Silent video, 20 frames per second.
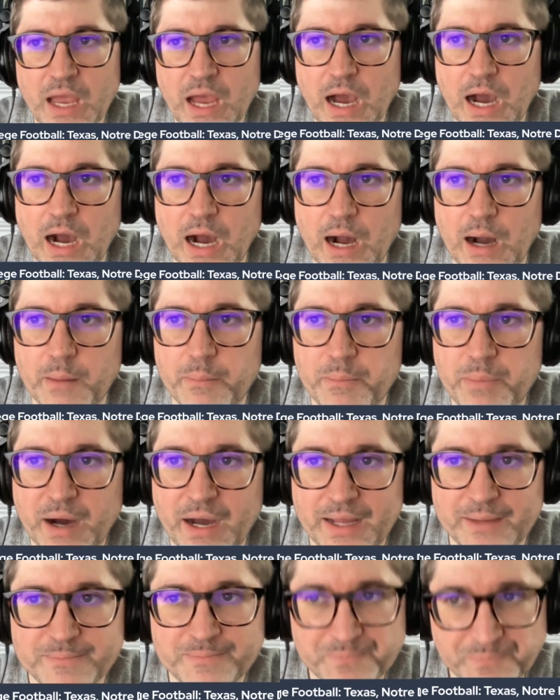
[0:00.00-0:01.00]

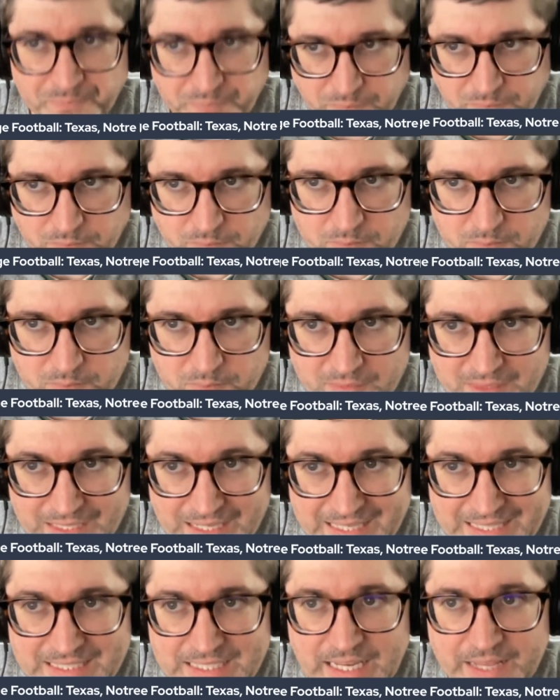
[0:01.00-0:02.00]
But
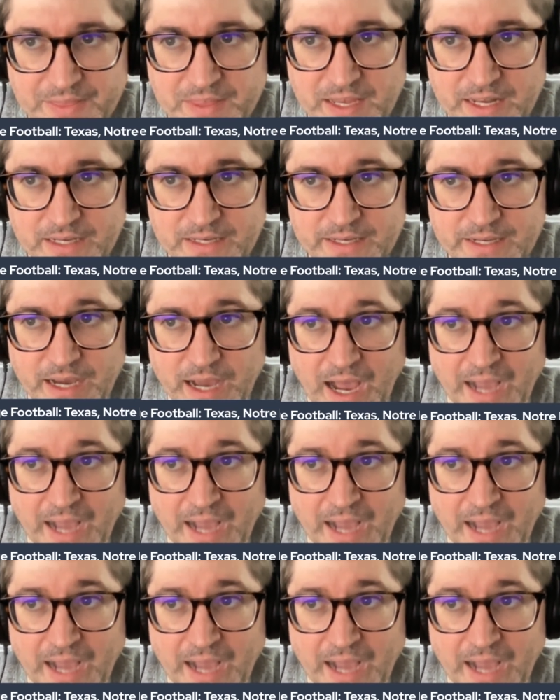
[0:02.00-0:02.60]
he said that